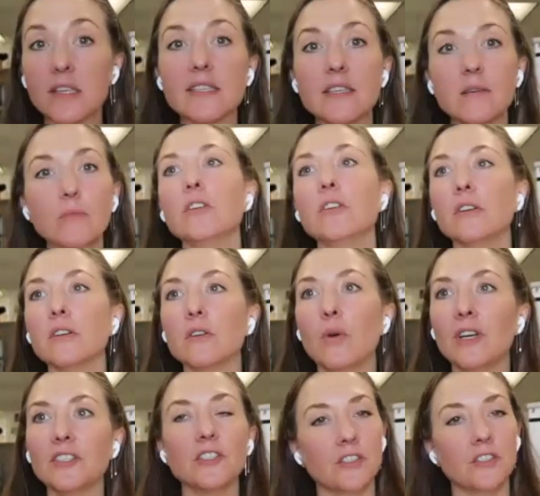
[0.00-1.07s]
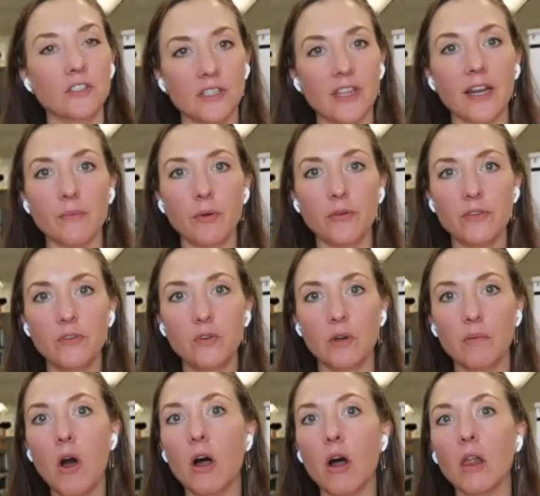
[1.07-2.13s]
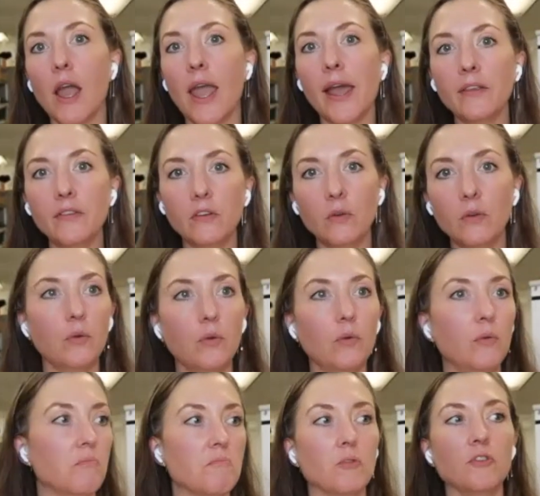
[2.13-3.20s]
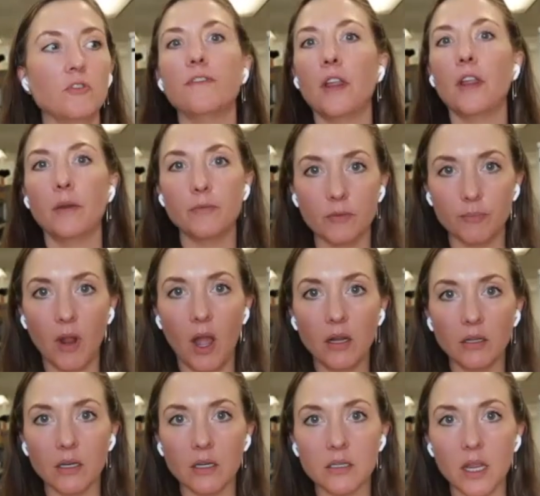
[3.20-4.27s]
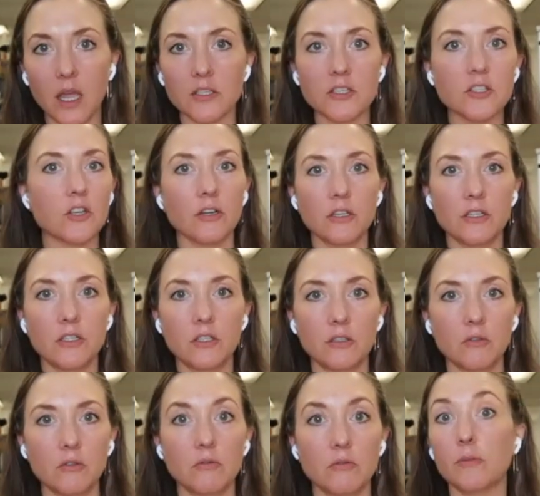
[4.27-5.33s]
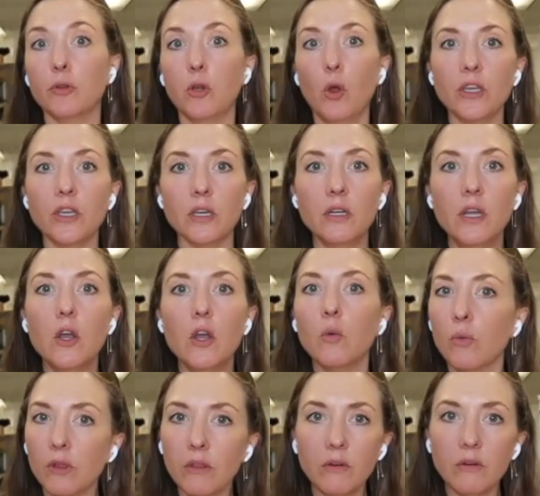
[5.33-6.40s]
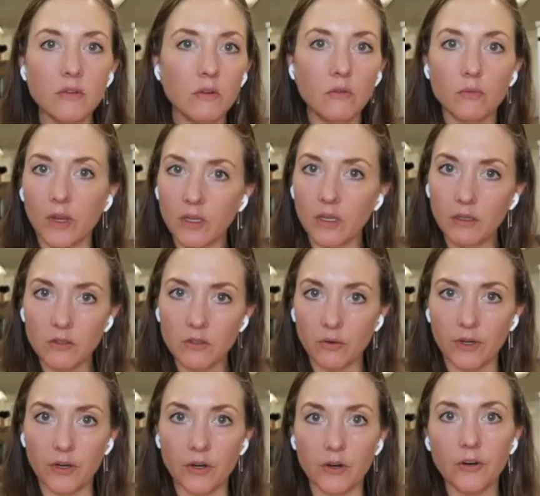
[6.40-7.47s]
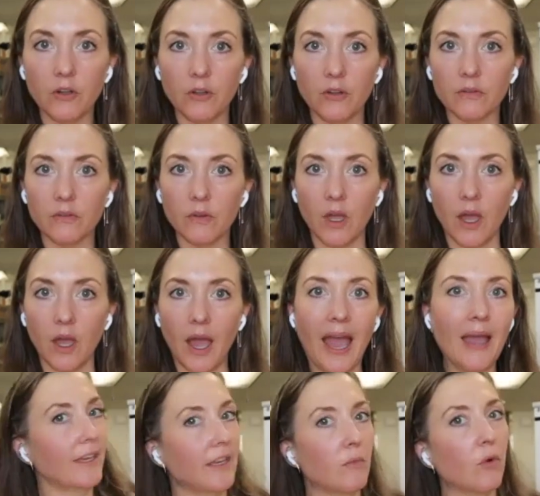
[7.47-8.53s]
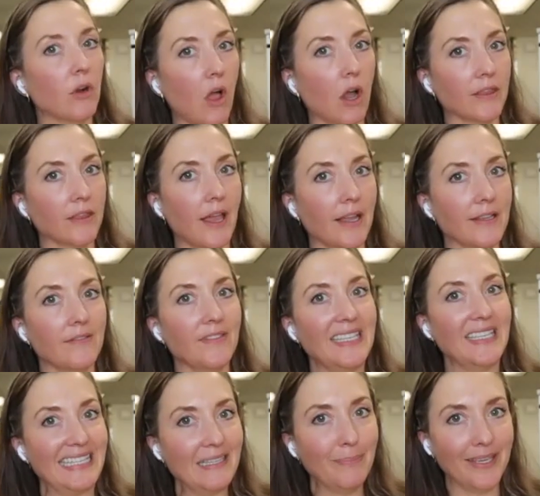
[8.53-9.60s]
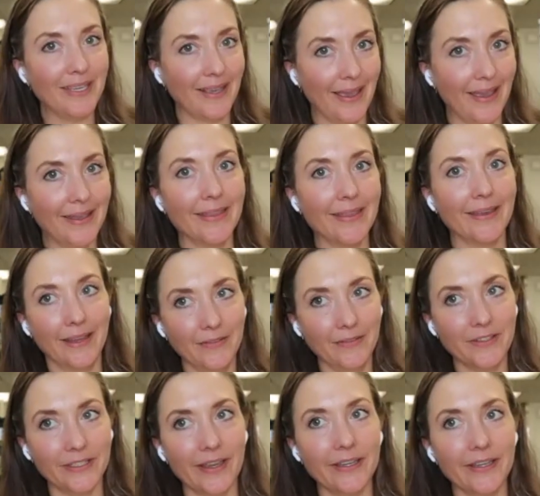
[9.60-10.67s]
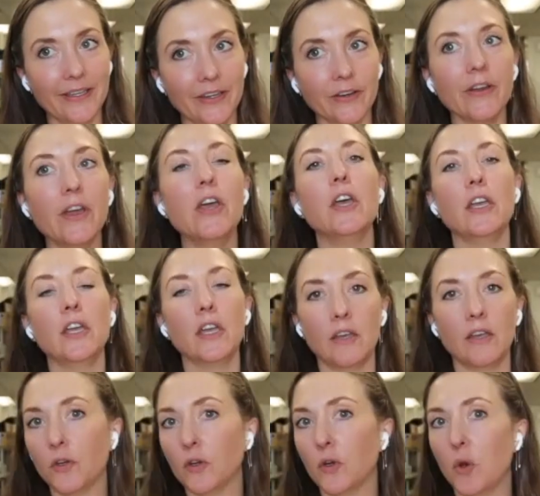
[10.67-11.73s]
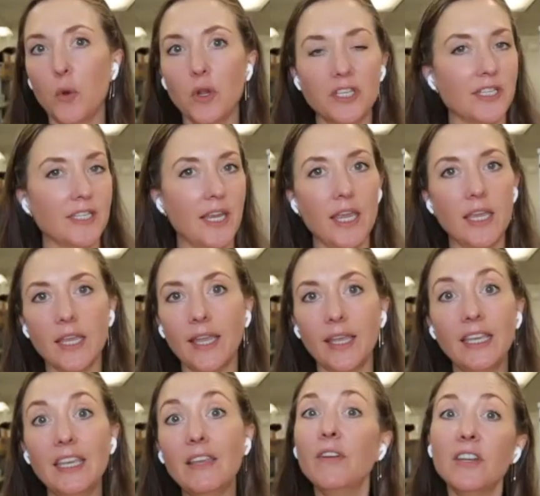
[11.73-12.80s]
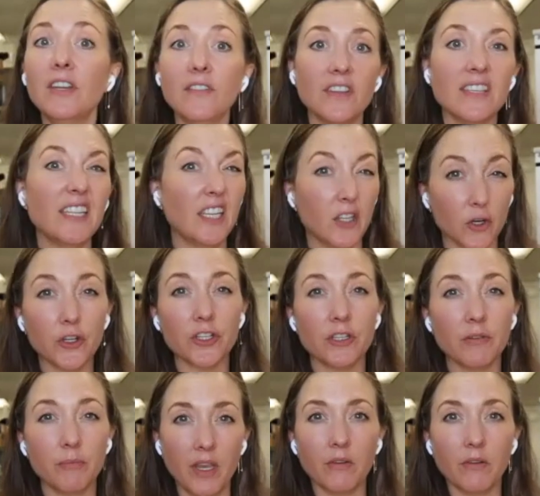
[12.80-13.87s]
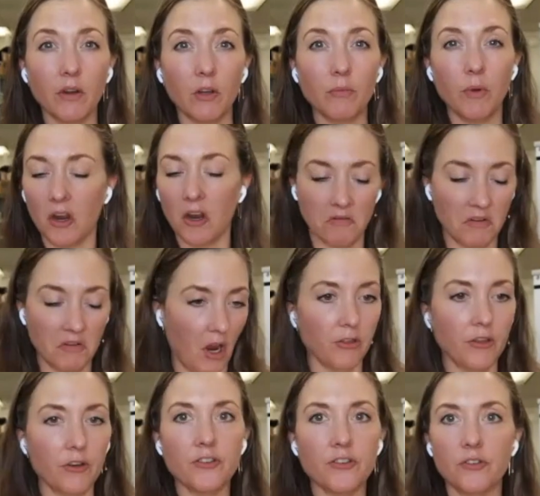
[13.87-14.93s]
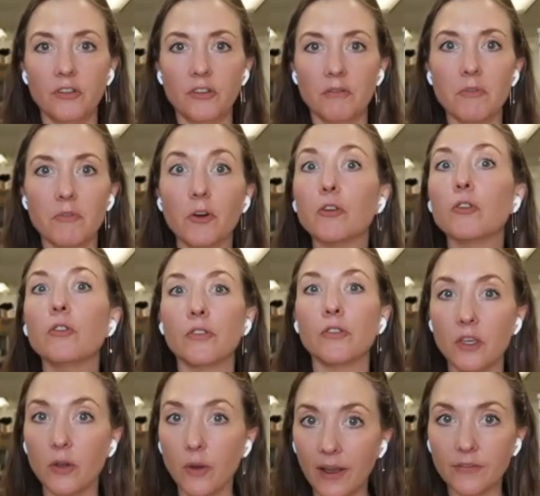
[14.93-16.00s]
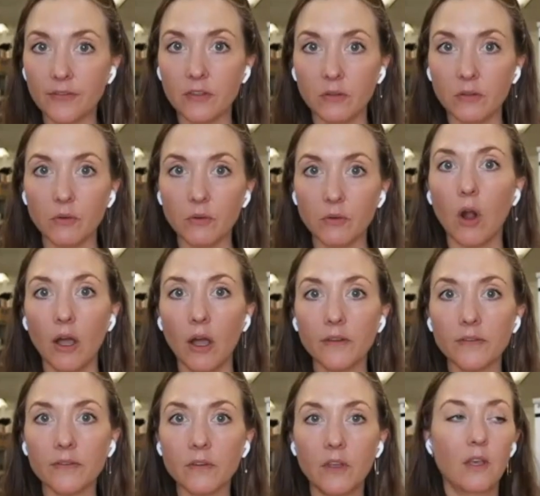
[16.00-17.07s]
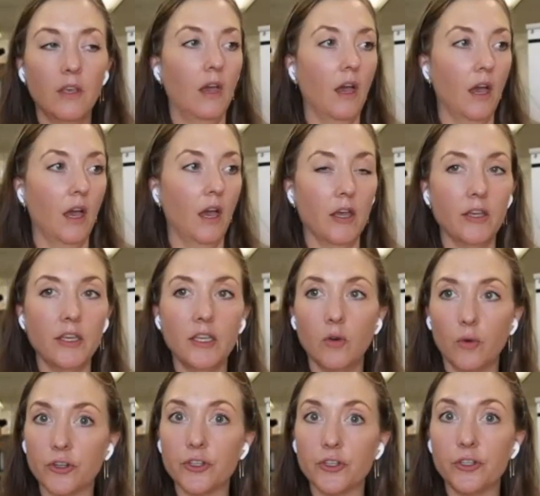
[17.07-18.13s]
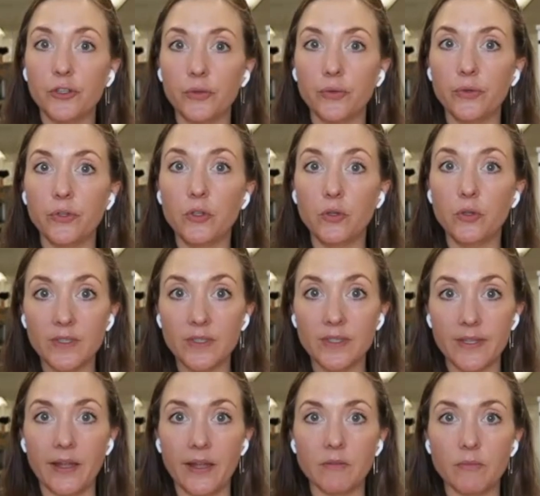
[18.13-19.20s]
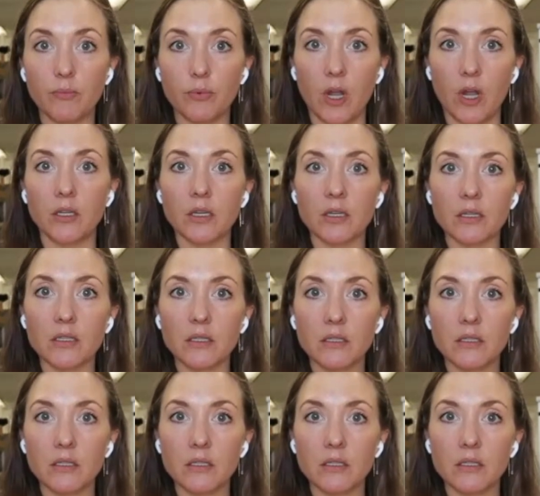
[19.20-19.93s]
similar question that I posed to Amal, as you developed your product and started to deploy it, were there certain regulatory hurdles? I'm thinking more along the lines of EPA than FDA here. If you're going to take, even if it's an inert microbe, are there certain hurdles that you have to cross in order to use that product?